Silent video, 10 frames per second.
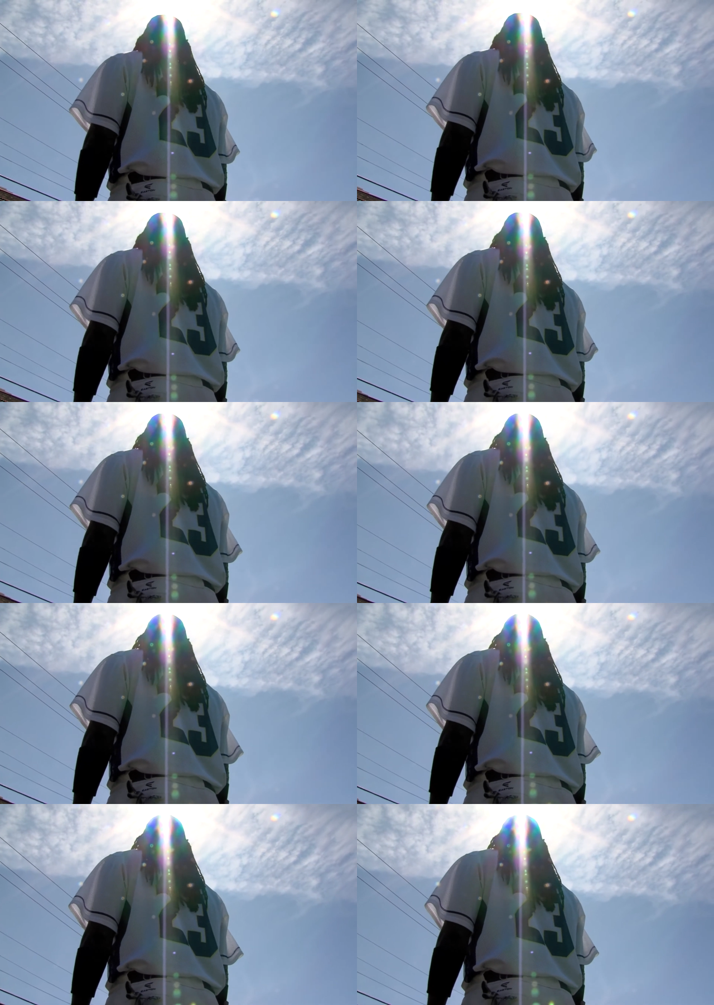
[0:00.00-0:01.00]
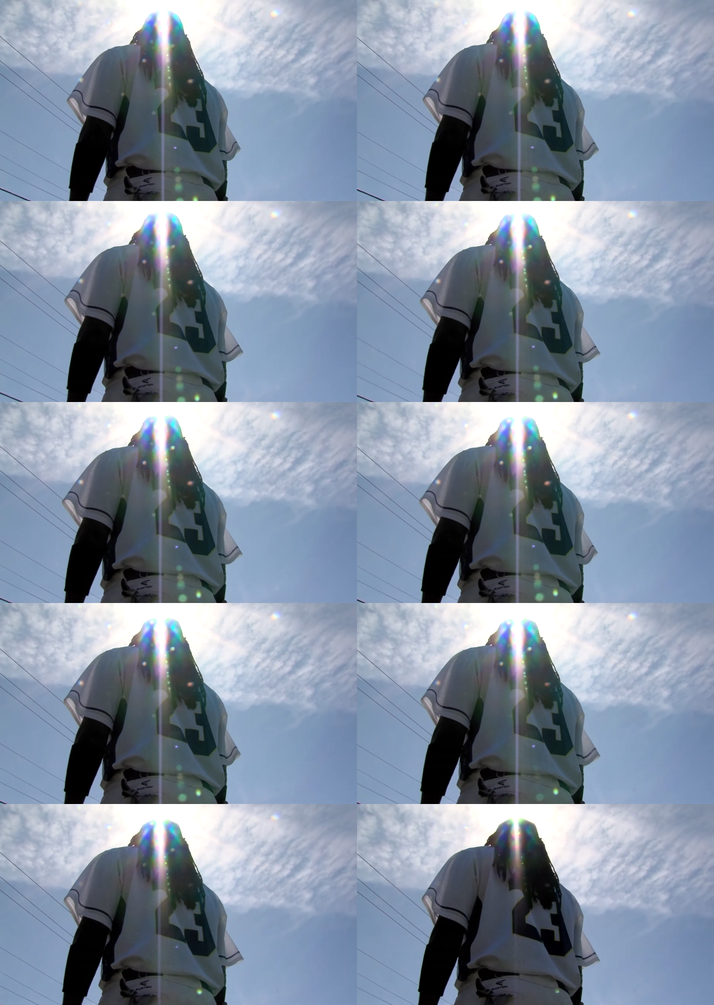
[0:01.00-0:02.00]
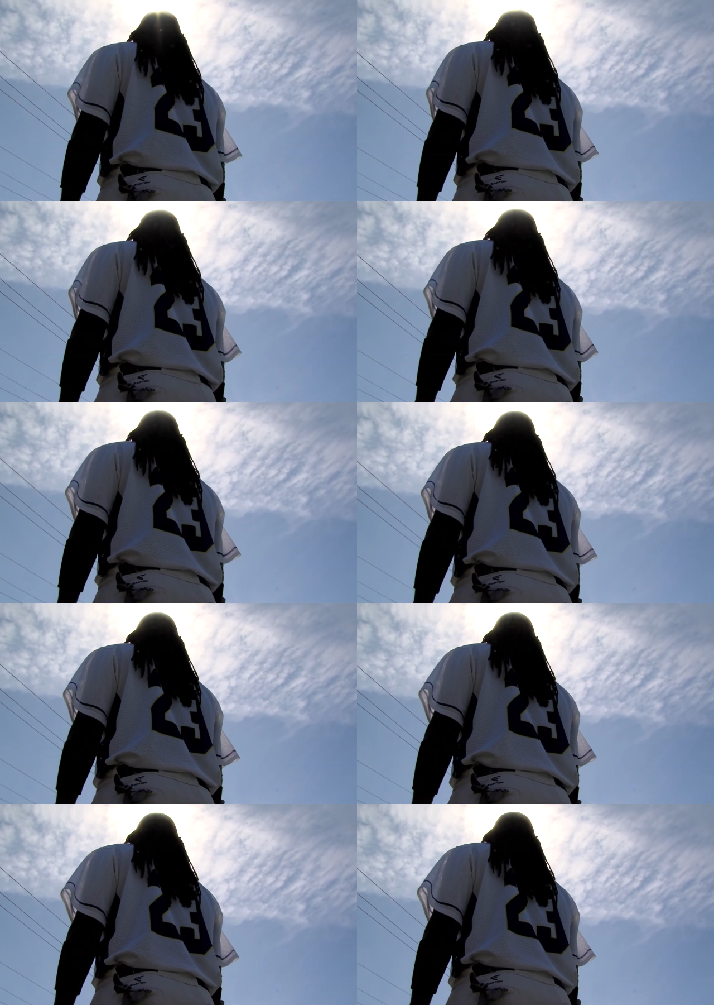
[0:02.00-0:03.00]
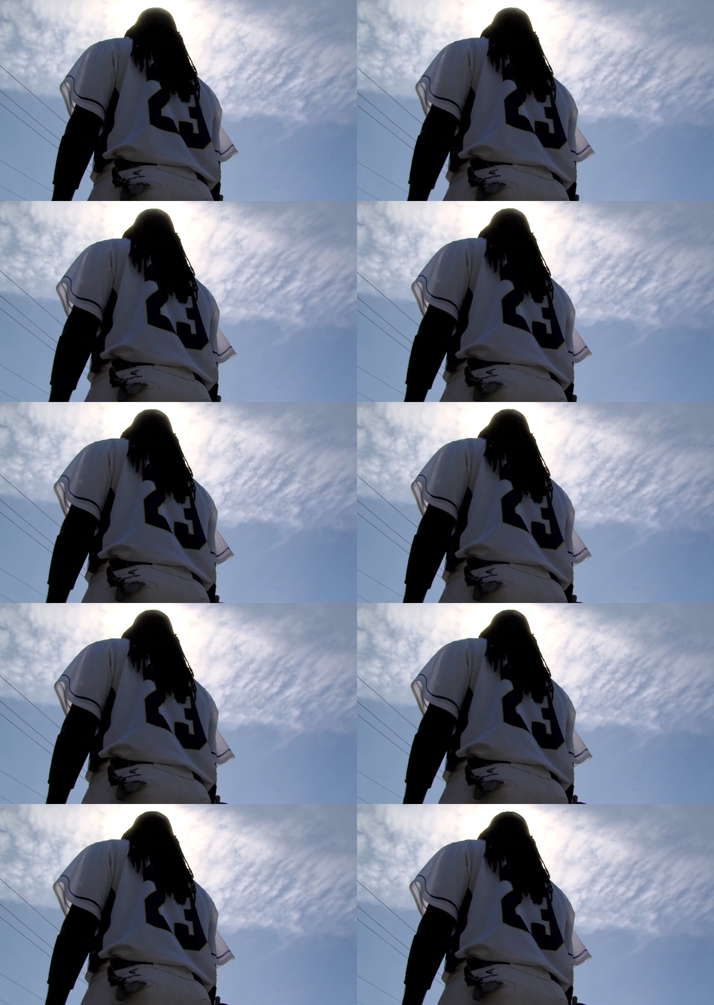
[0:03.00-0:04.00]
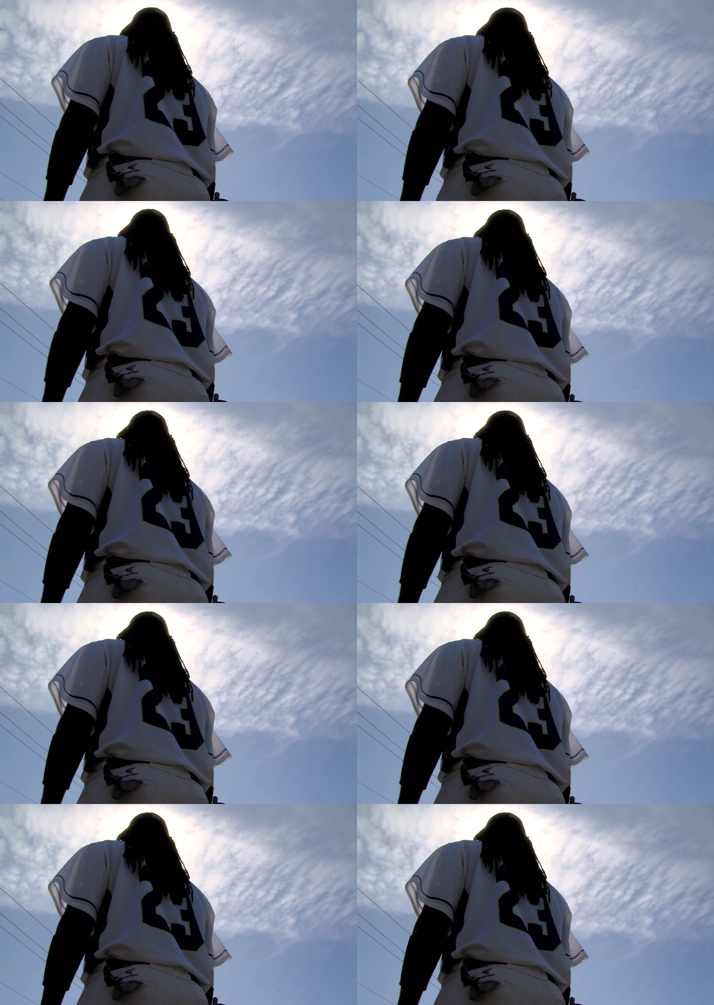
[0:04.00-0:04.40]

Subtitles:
[unreadable: no face in view]